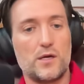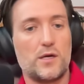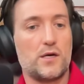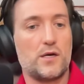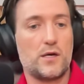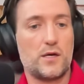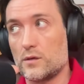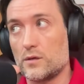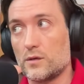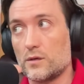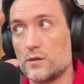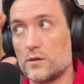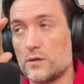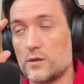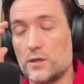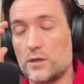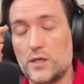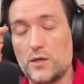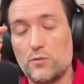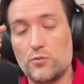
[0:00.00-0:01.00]
and
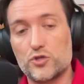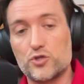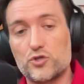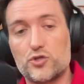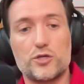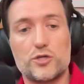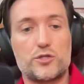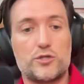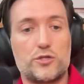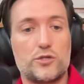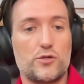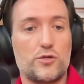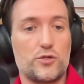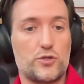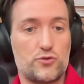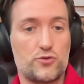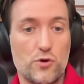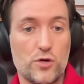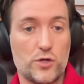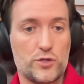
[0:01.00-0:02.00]
he was just the
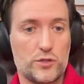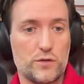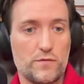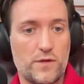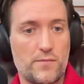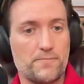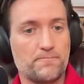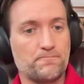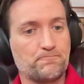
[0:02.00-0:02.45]
strongest of them.